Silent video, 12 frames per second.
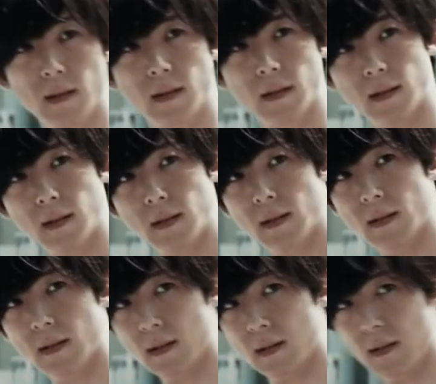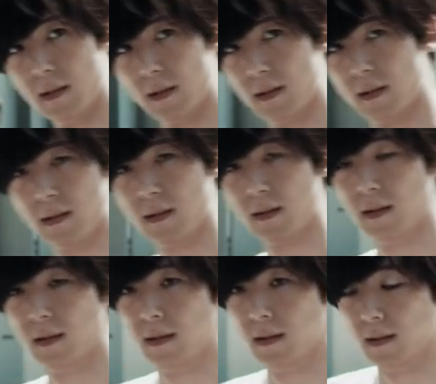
he had an interesting take on just